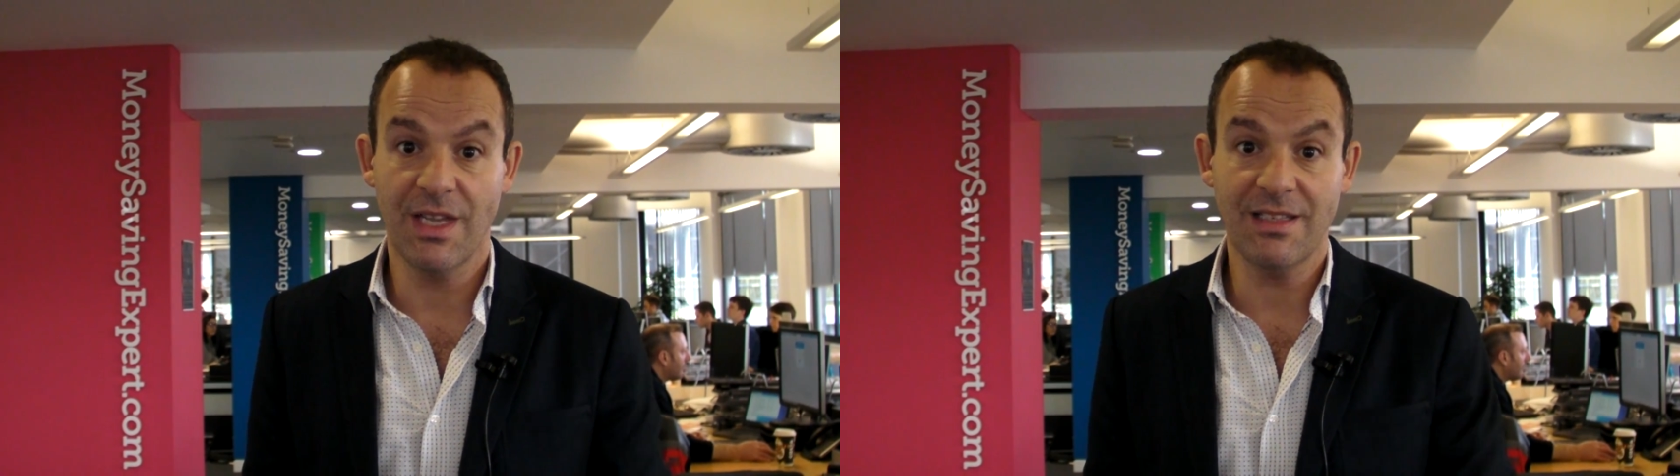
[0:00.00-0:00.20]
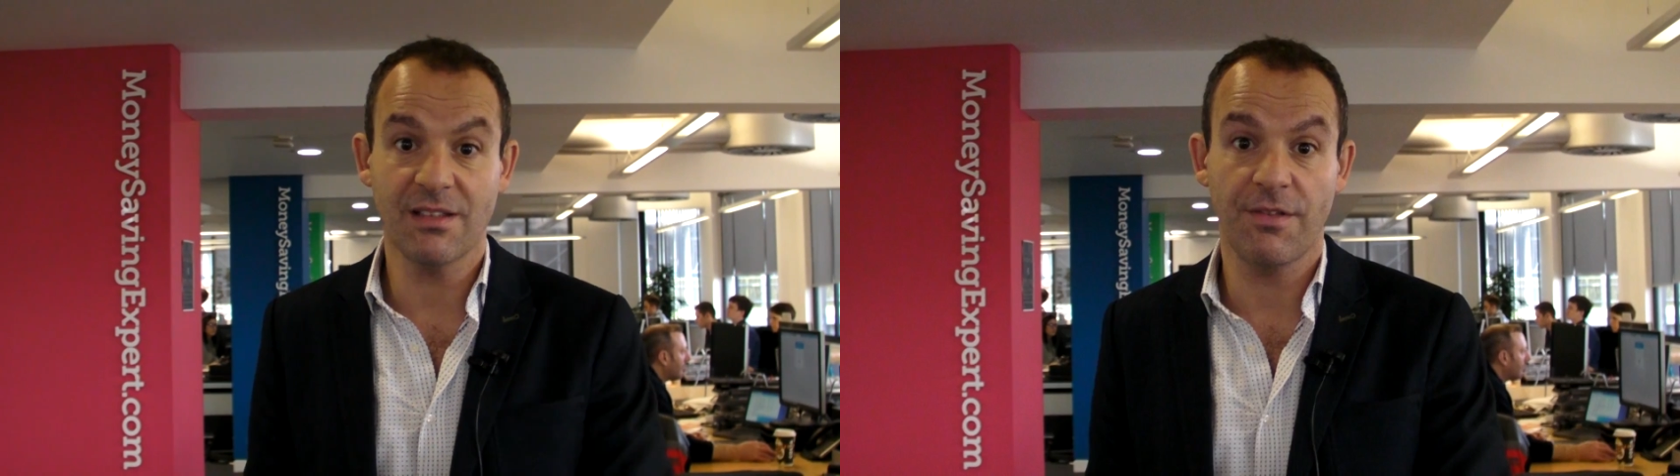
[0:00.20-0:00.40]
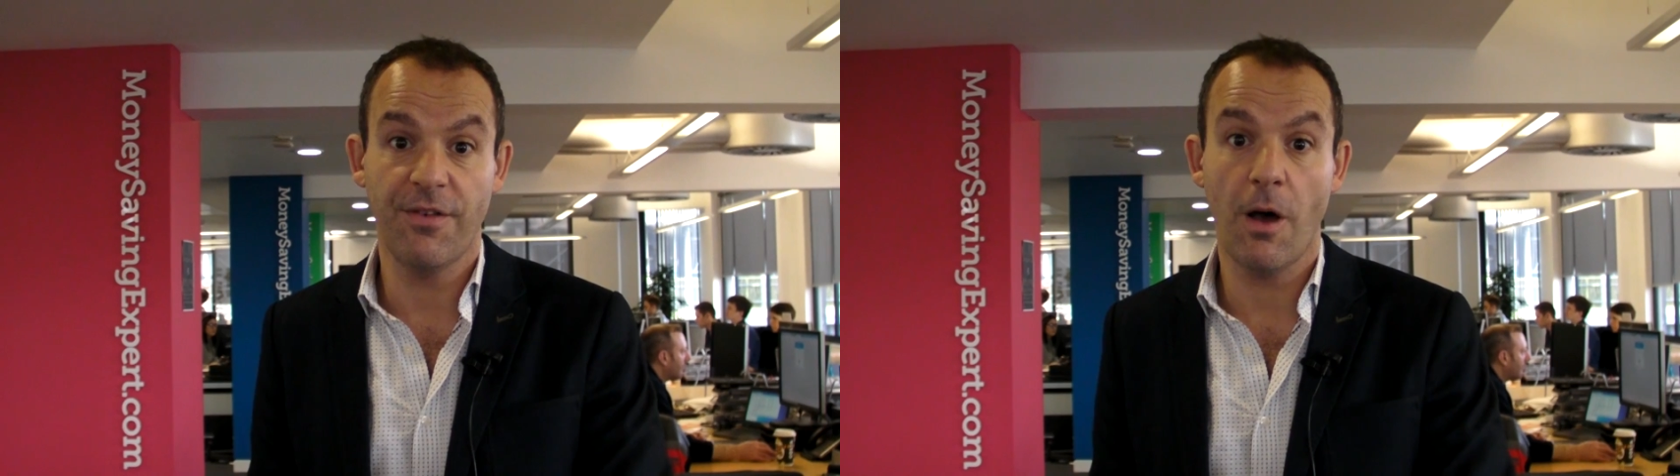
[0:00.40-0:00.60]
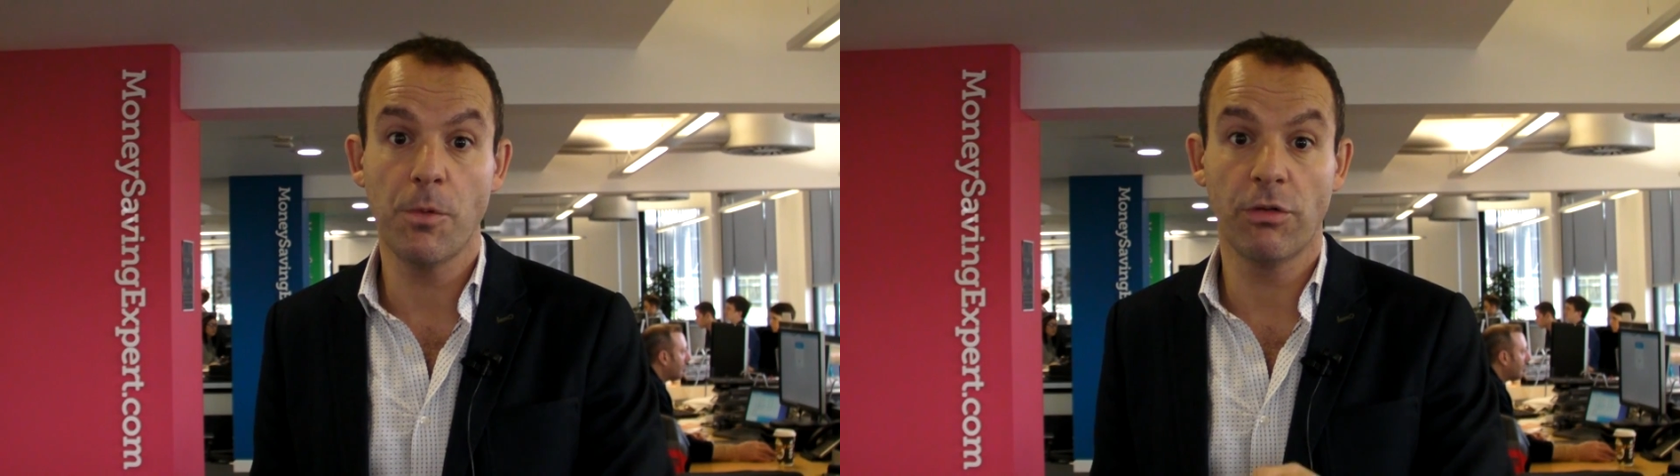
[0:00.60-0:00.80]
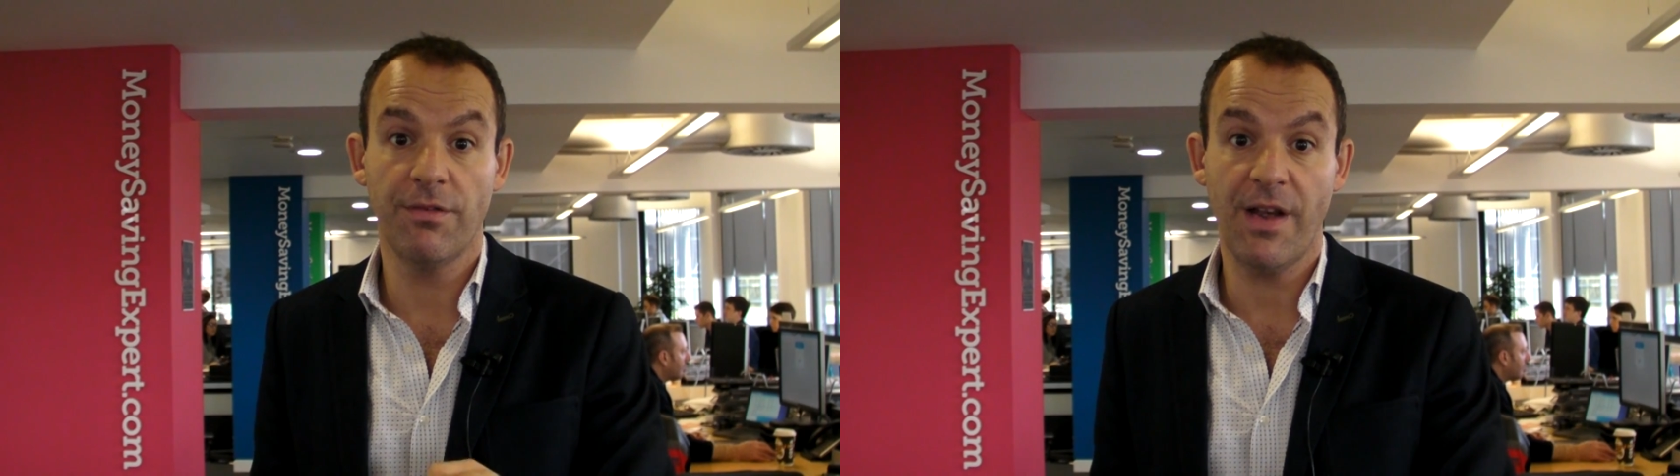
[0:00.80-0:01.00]
this is a far
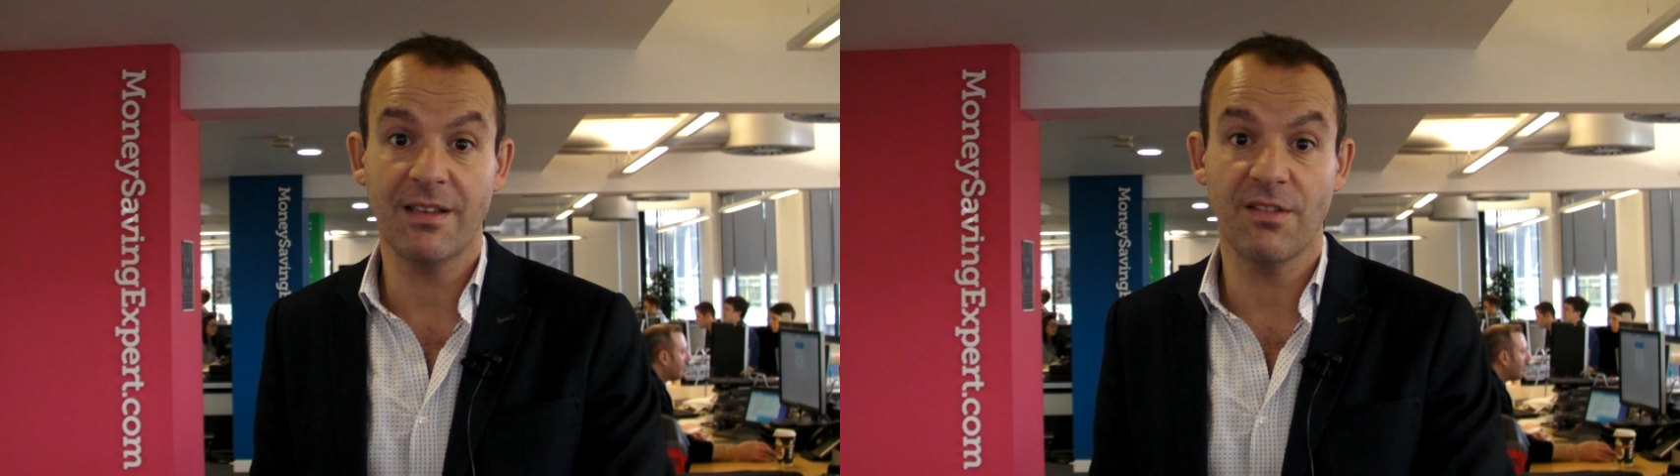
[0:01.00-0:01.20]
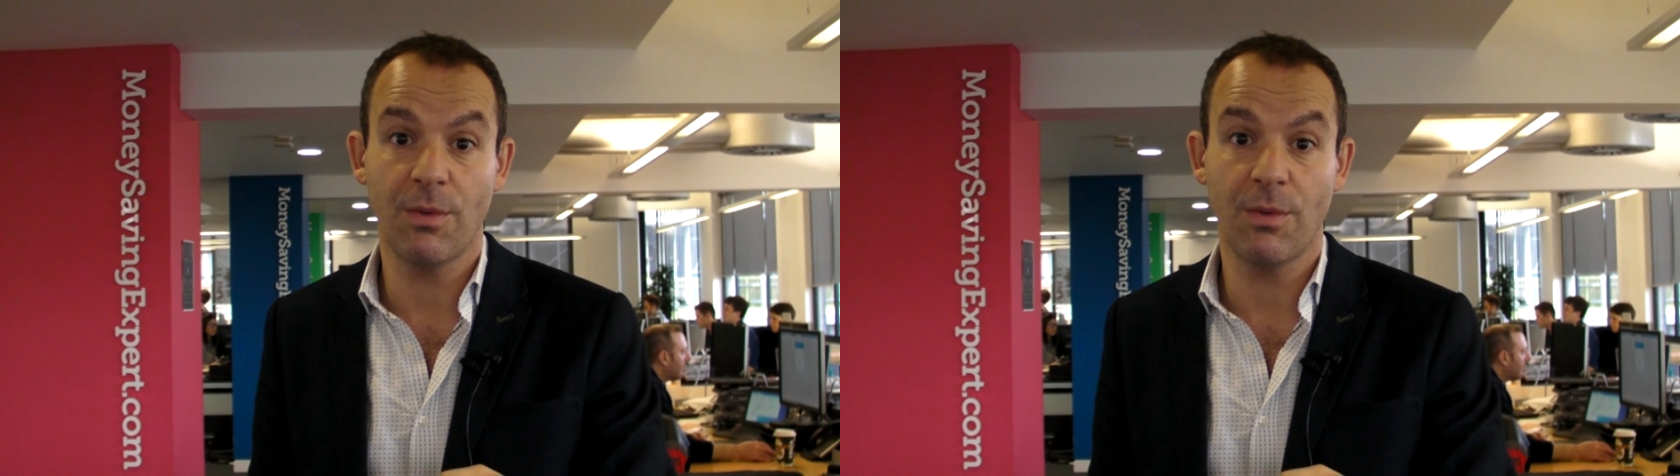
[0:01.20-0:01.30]
more effective